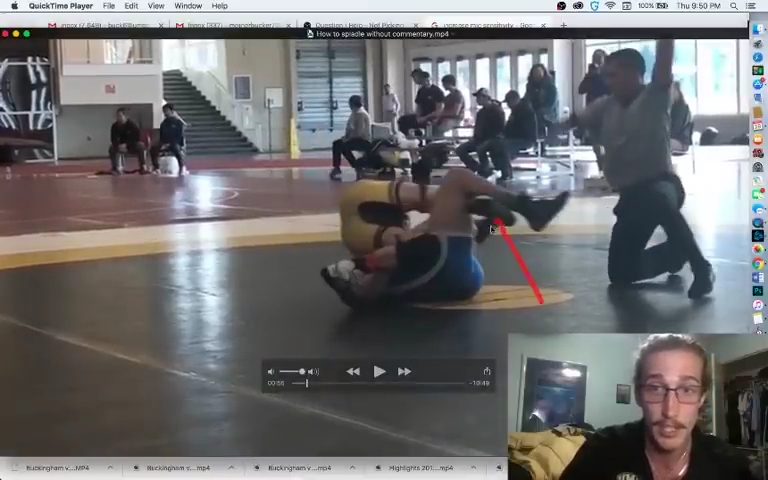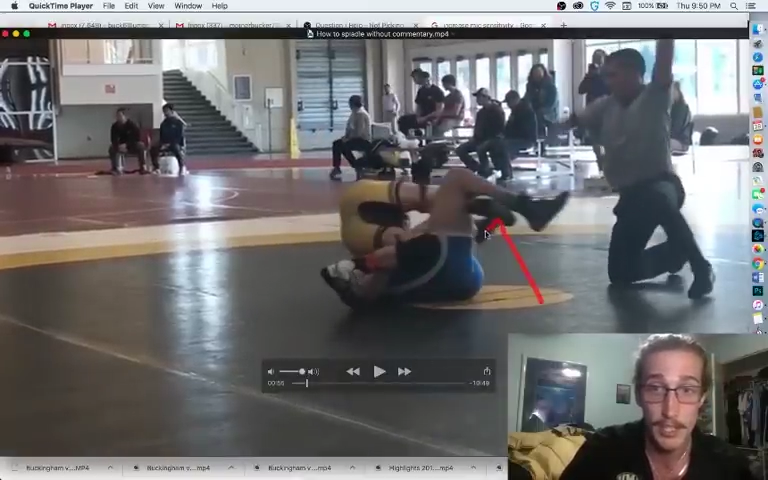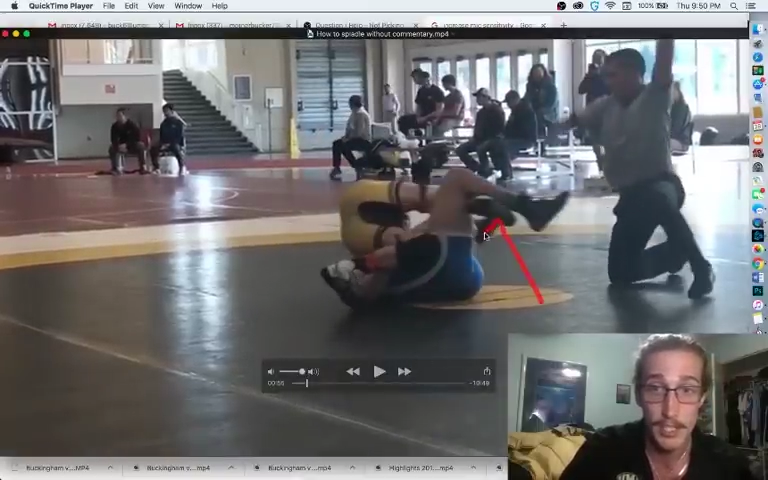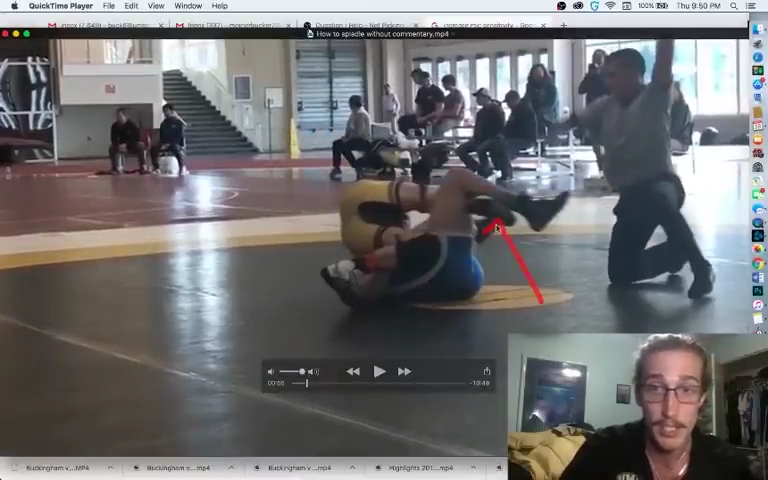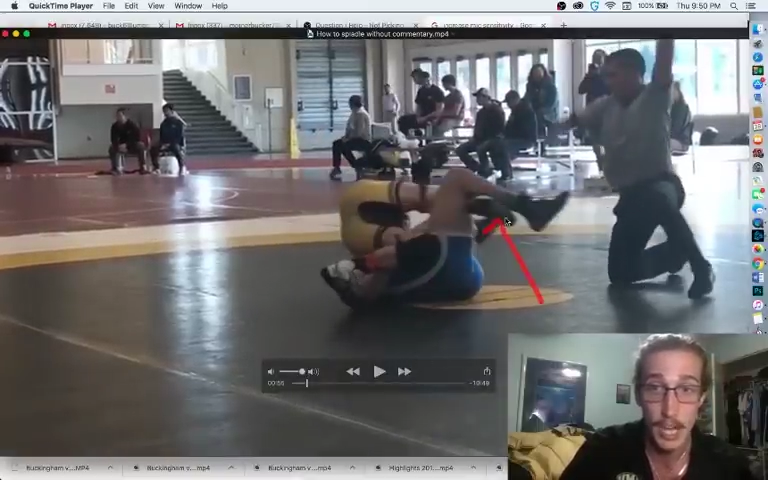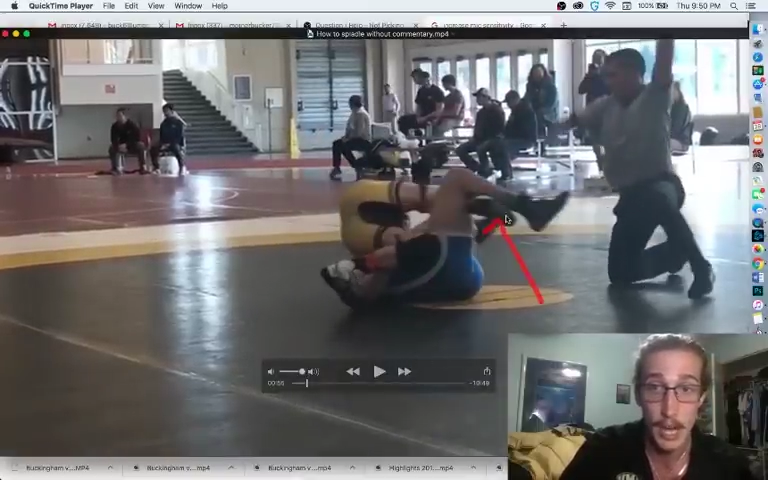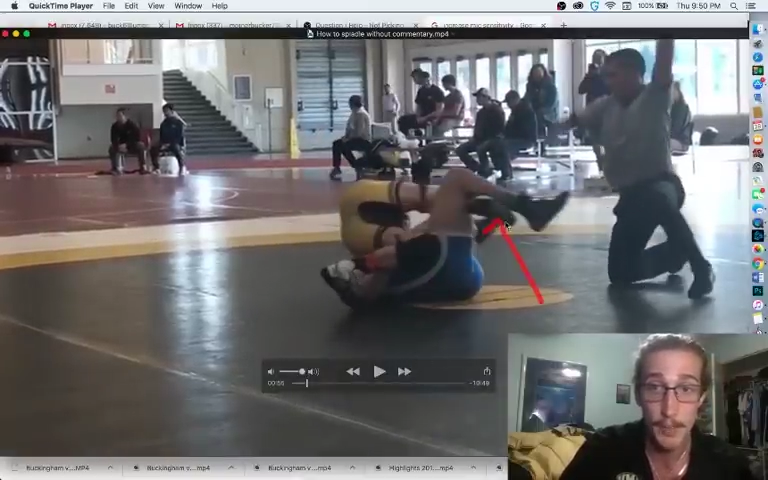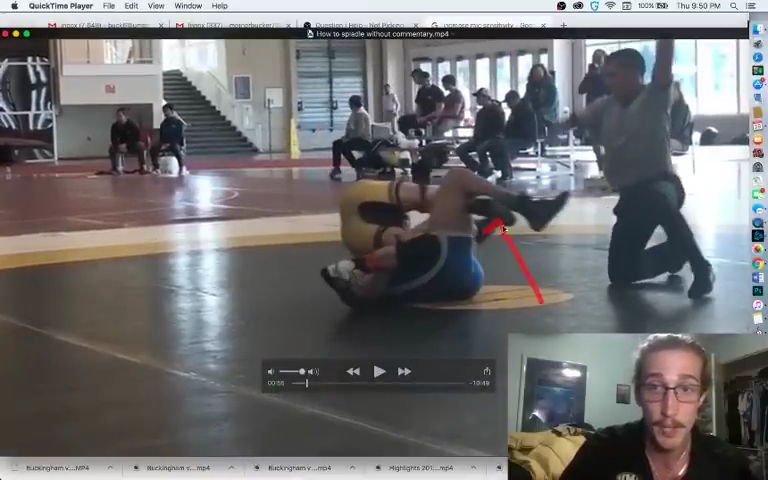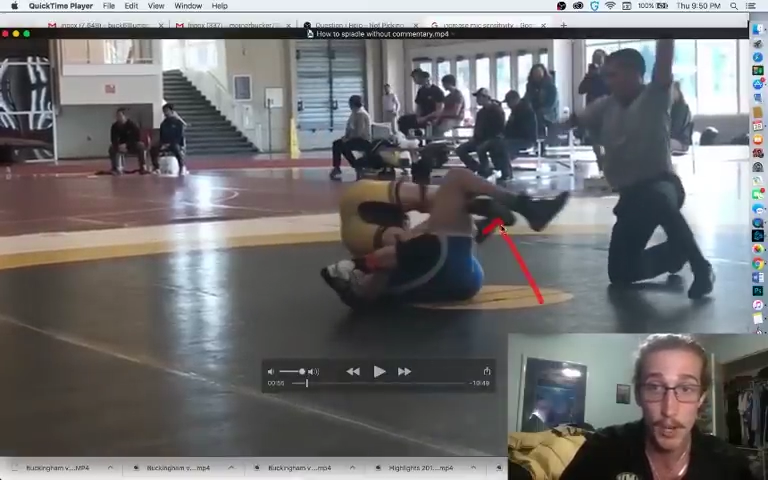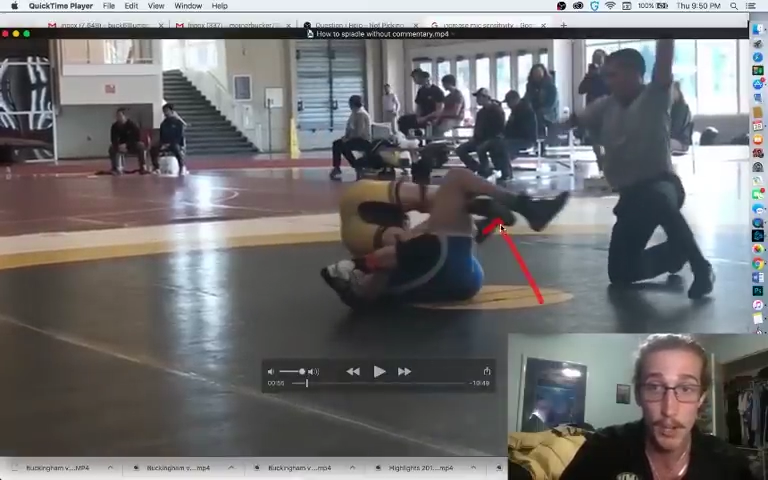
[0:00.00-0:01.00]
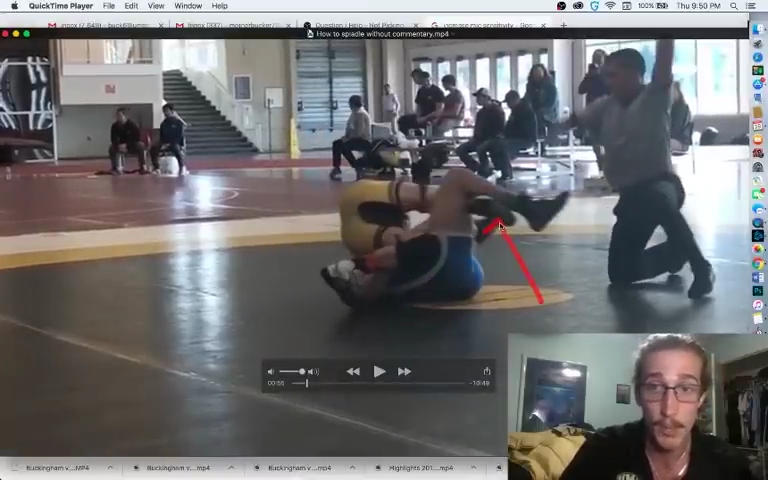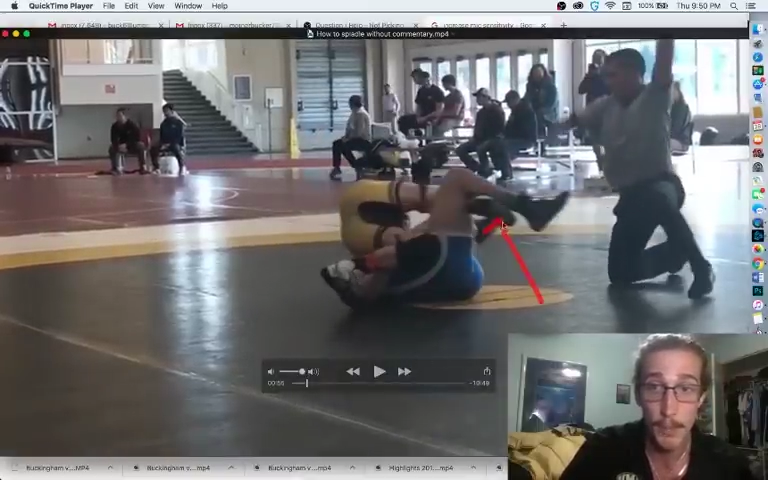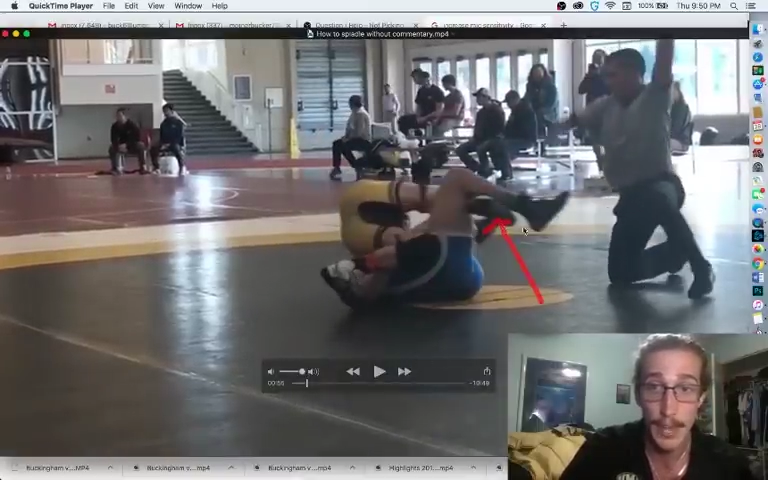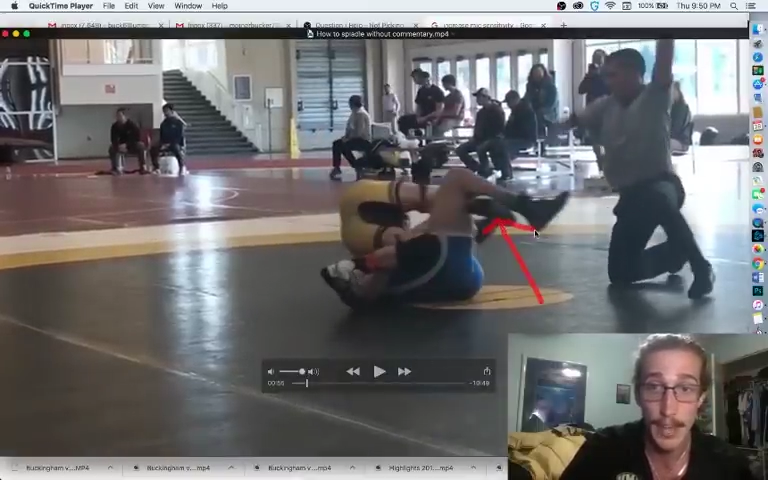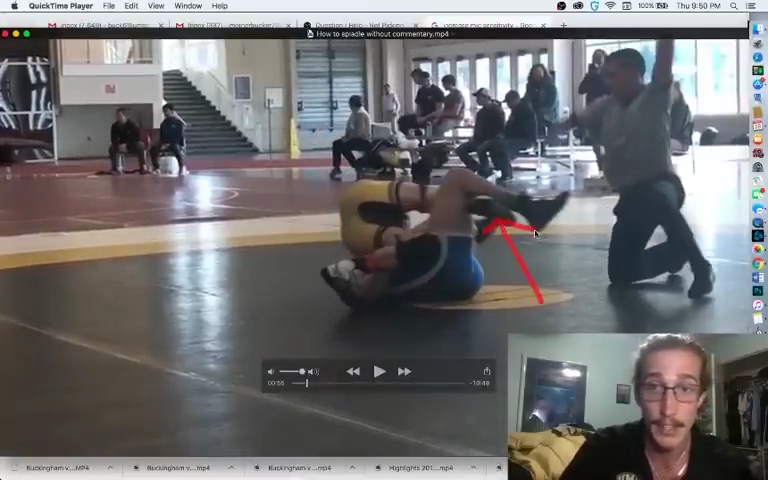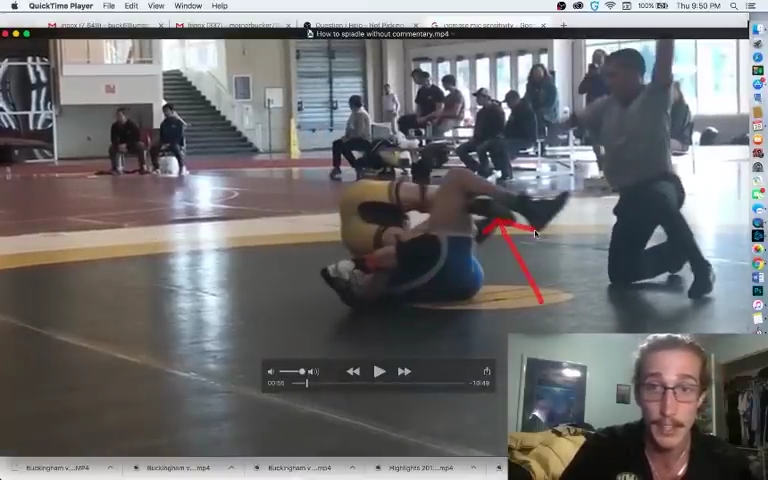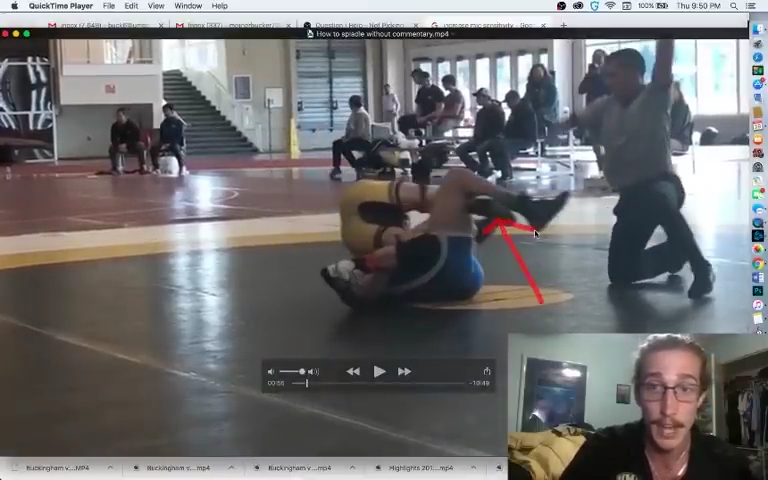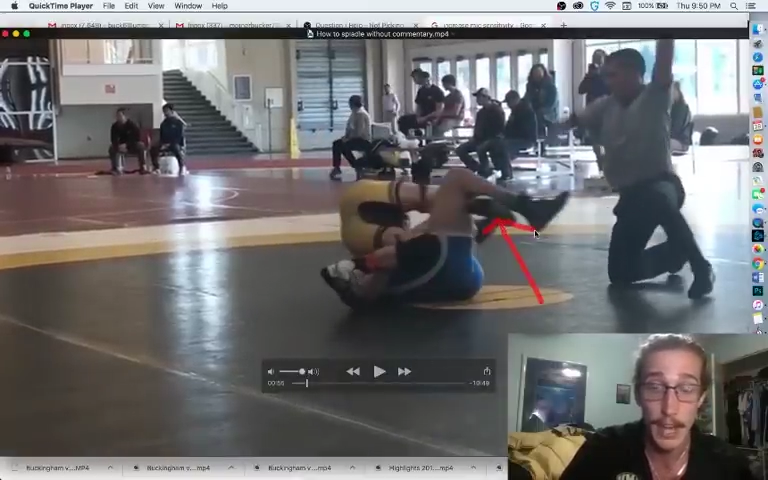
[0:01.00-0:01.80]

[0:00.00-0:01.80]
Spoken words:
stomped on the mat.